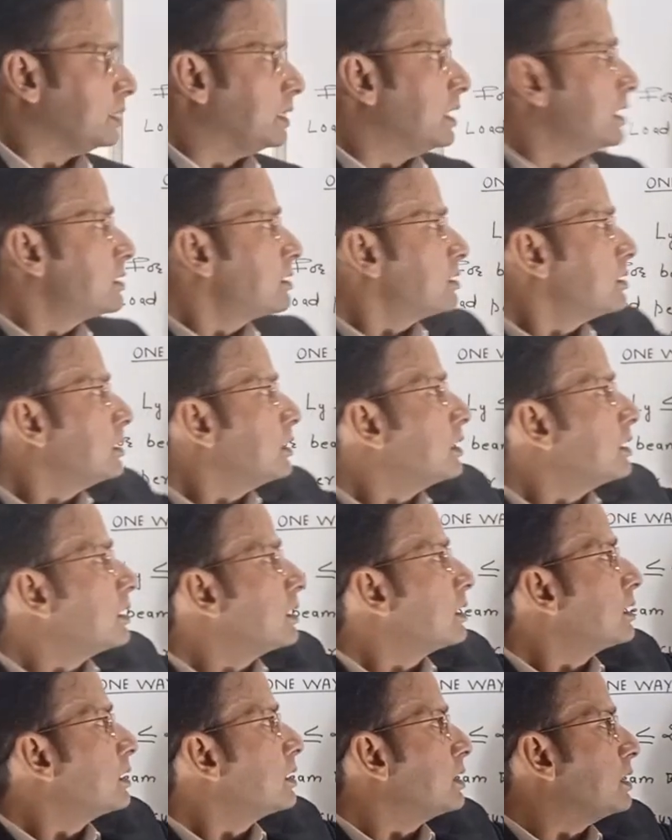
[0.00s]
This
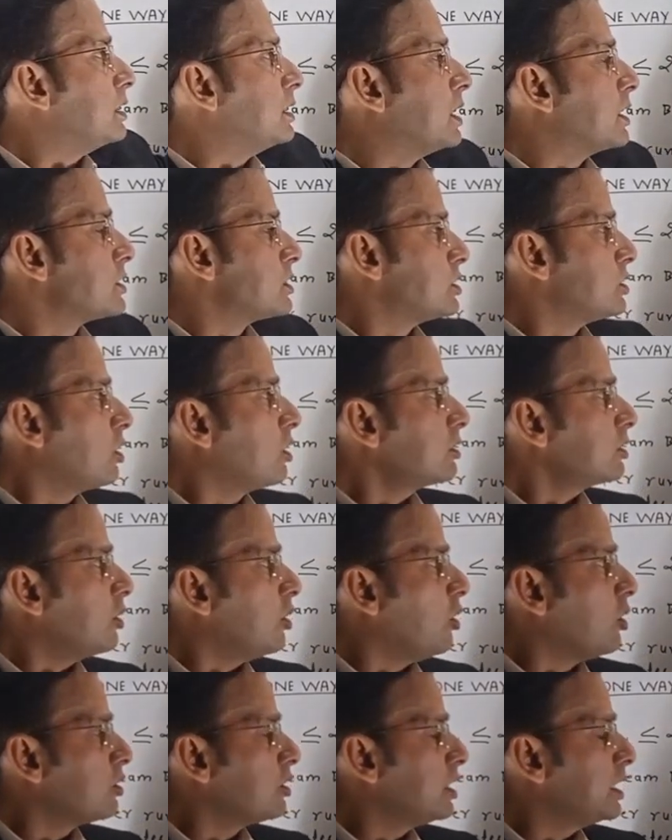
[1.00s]
does
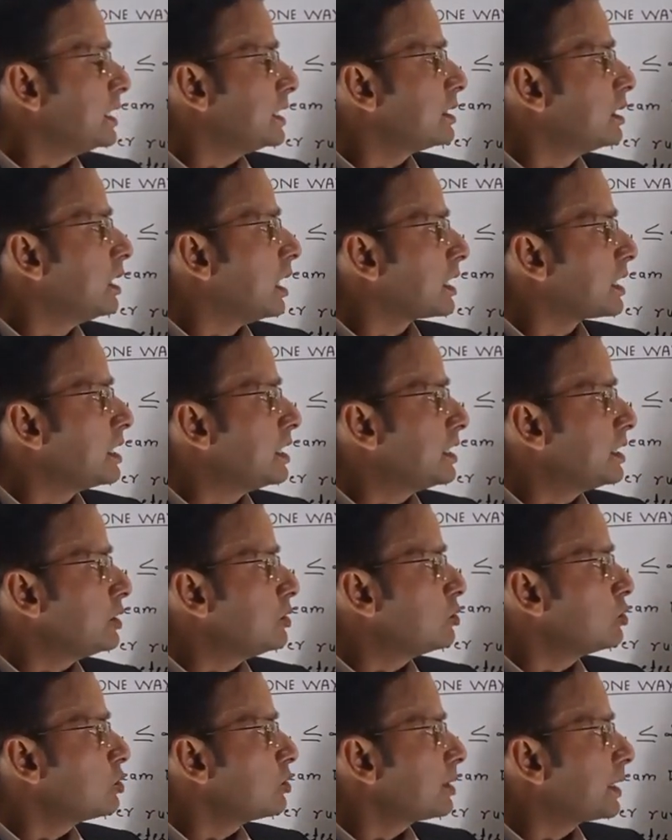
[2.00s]
not only
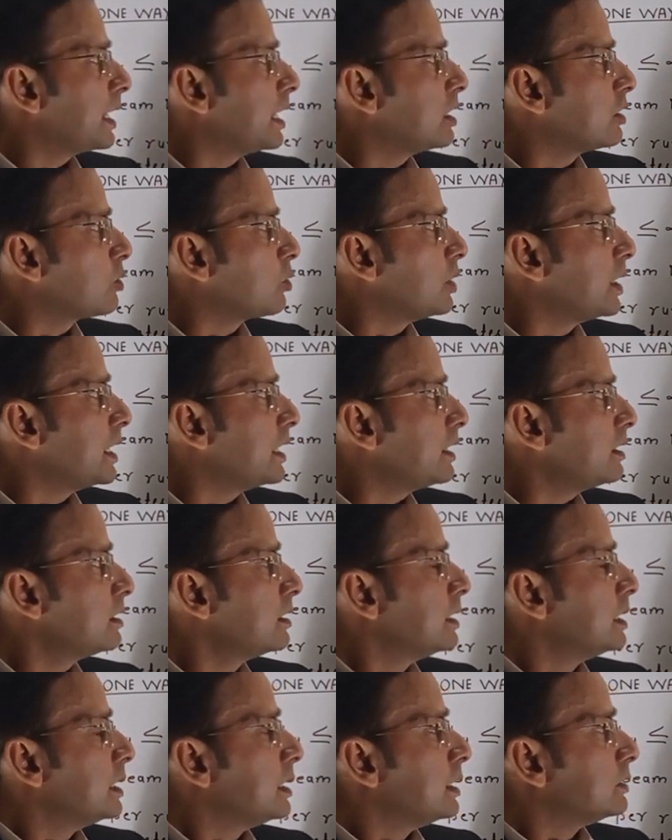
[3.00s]
guarantee you to
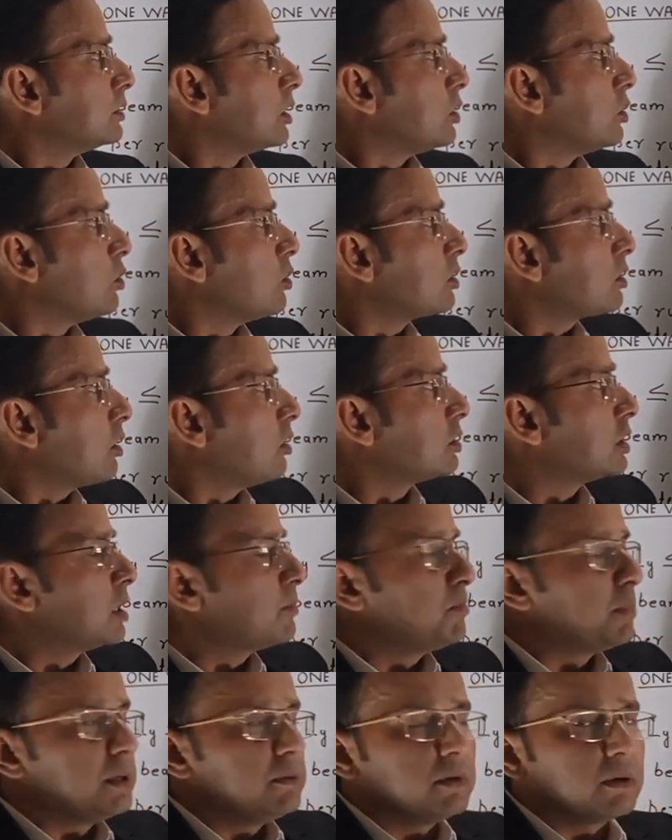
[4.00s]
calculate the load on
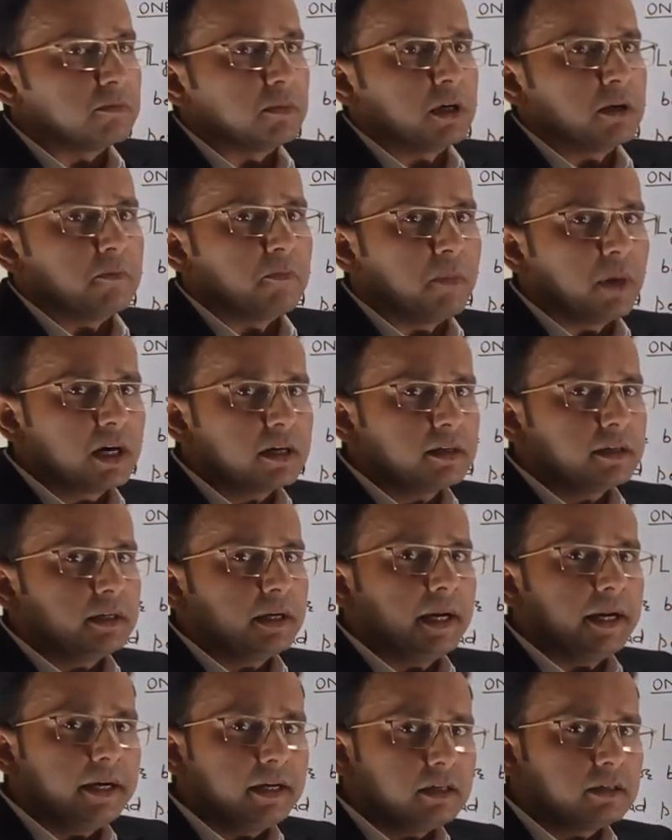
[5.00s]
the B1,
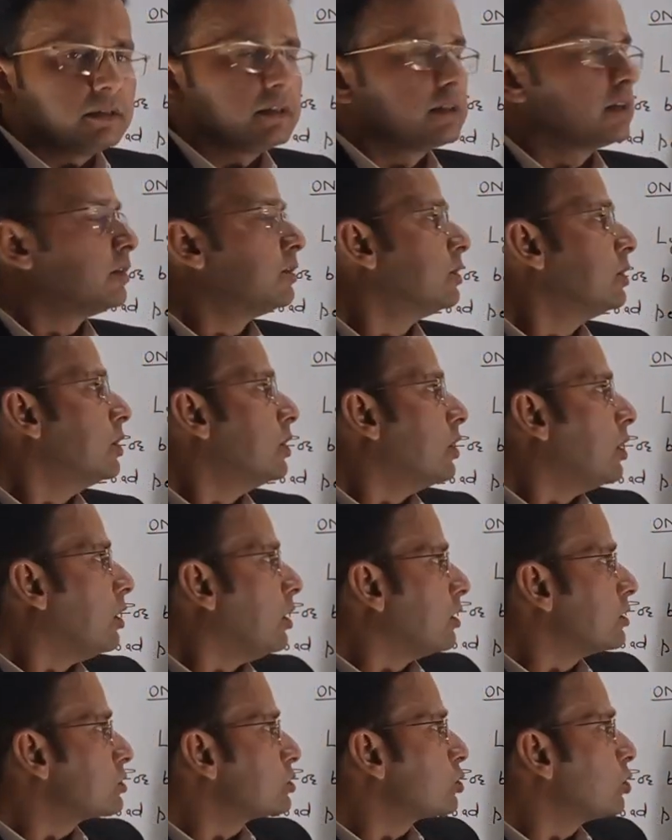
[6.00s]
but it
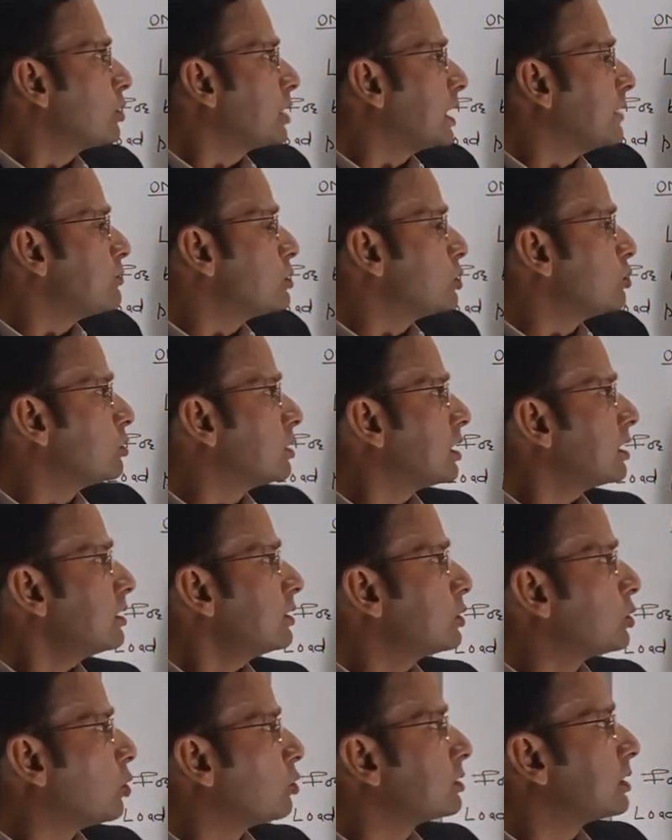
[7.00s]
also gives you
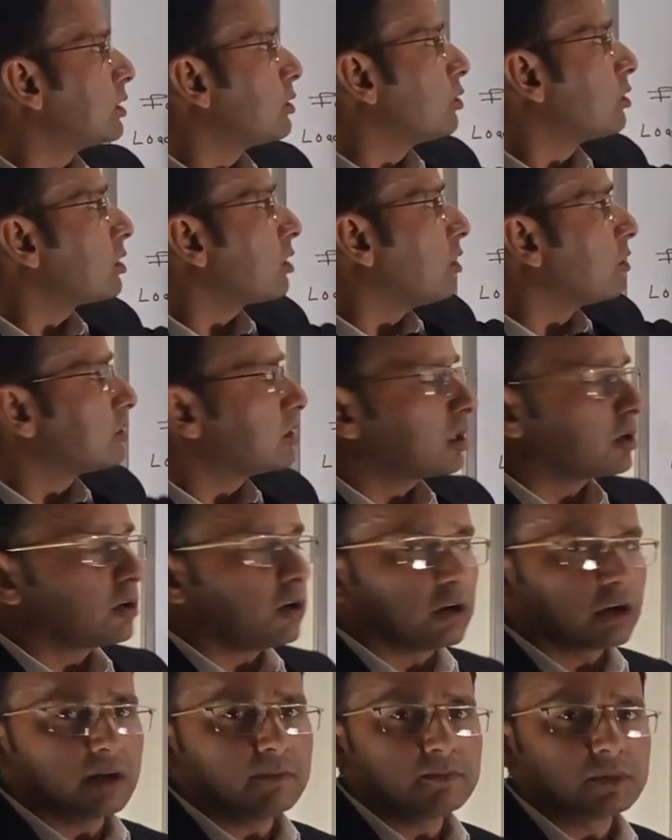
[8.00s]
the total load on the
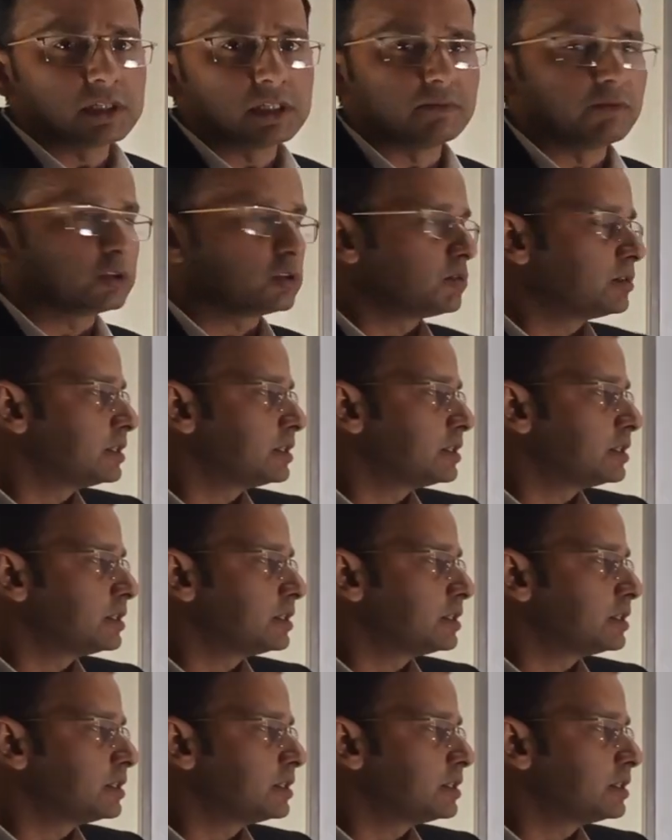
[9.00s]
column C1.